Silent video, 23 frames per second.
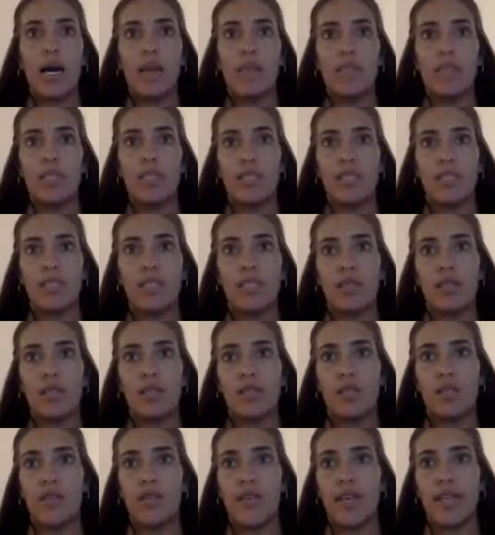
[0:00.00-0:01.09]
This is
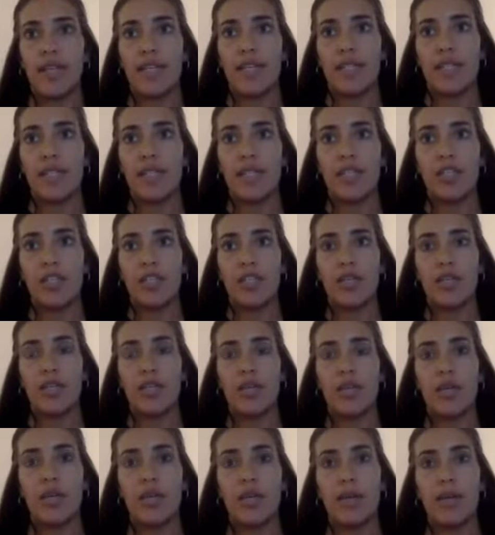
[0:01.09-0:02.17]
the creating a session
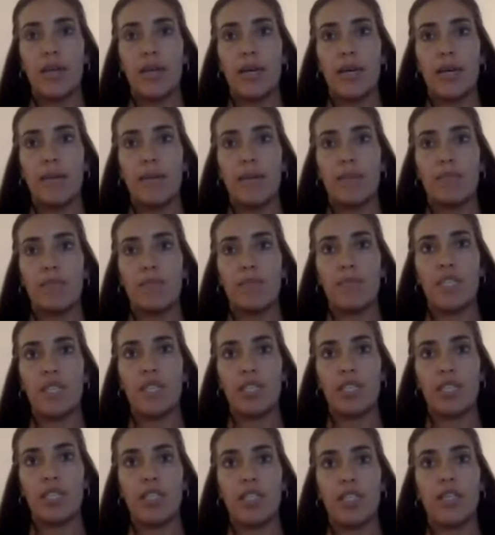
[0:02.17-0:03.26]

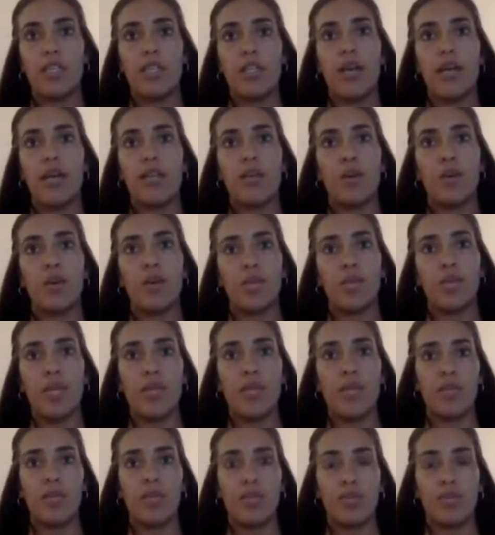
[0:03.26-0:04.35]
section here, and you also
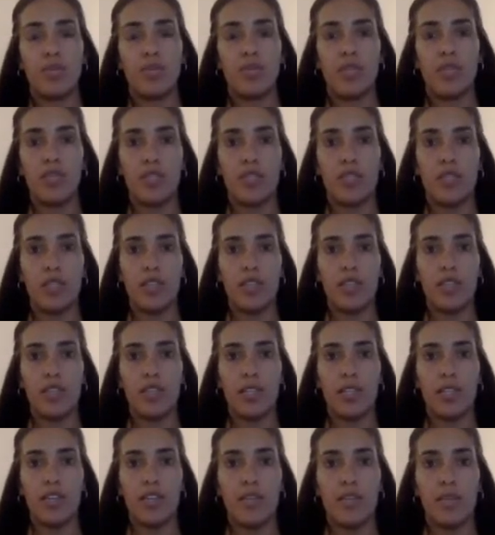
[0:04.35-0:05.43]
have all the previous
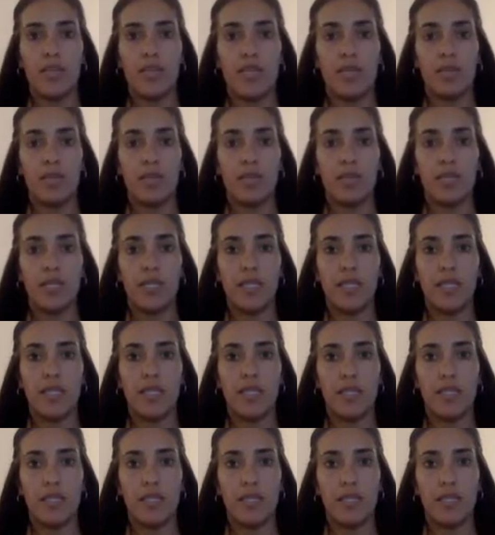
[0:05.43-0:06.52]
sessions that have been completed
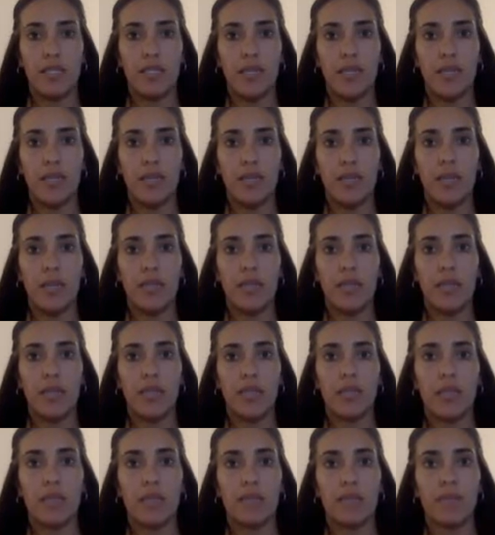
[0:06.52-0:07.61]
listed down the bottom.
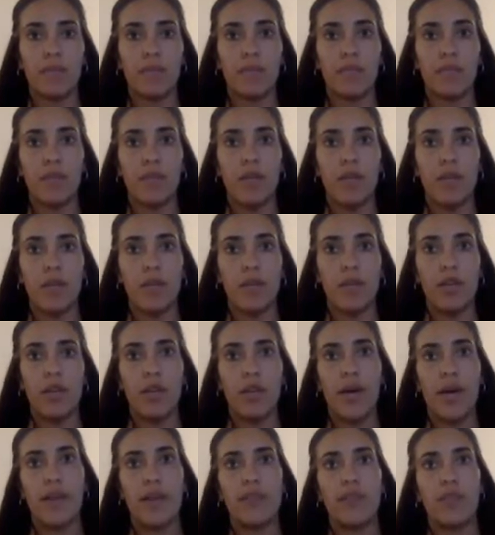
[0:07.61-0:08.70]
You
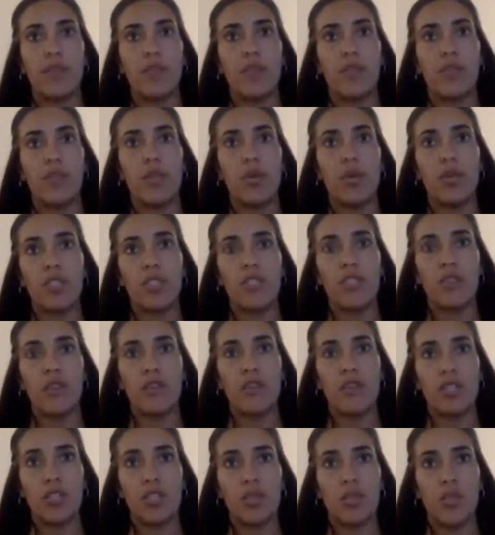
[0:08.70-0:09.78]
have a reports
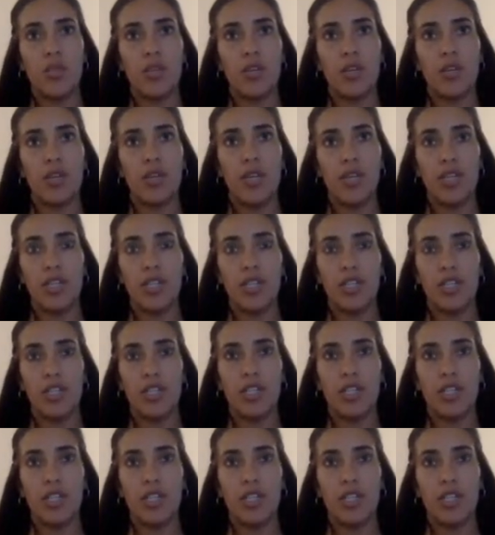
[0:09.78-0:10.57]
function where you can actually